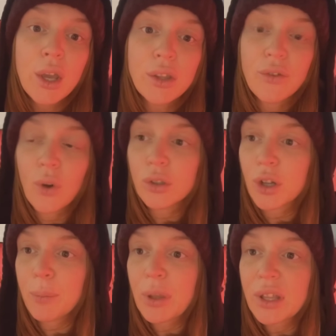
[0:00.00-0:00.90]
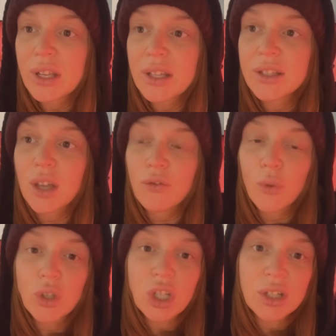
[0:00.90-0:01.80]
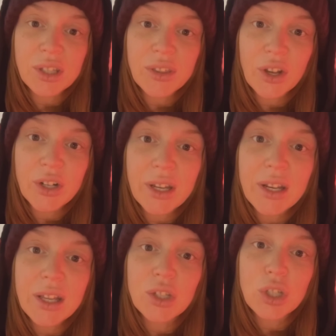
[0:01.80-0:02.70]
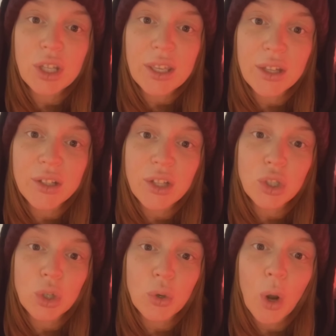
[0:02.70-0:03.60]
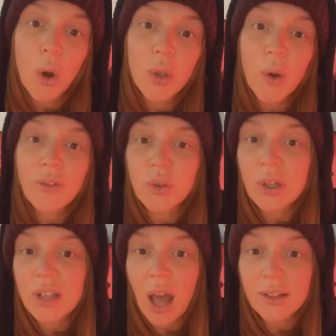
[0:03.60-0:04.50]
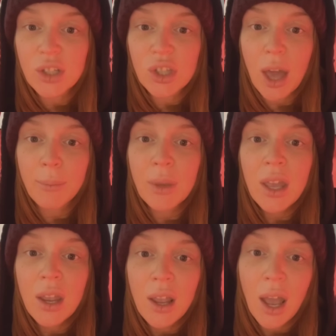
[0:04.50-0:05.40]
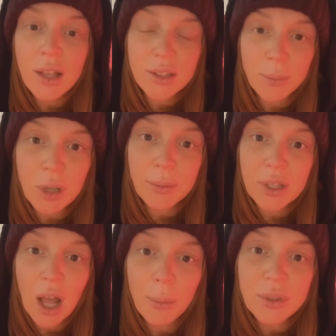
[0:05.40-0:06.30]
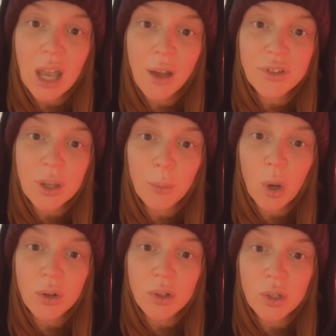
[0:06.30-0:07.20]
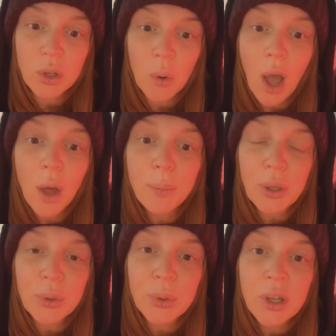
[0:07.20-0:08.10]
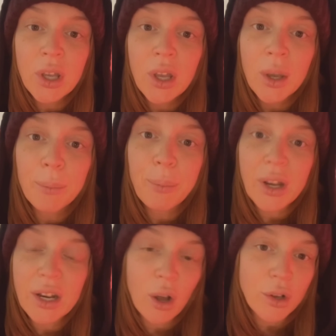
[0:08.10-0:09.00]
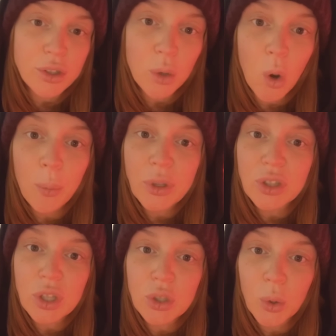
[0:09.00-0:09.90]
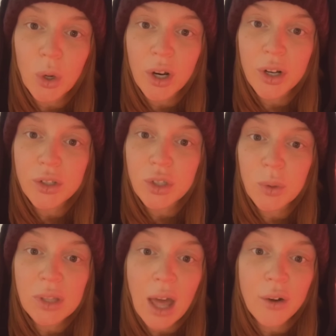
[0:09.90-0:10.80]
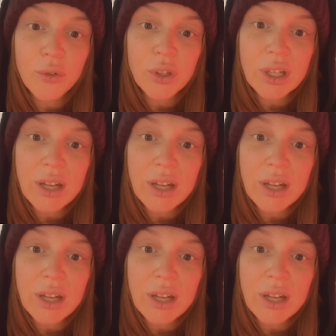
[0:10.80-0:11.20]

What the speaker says: the vulnerabilities, unfortunately, they're needed to heal and to grow. You have to acknowledge them, and sometimes it helps to have someone, help you. But it also opens the door to a lot of really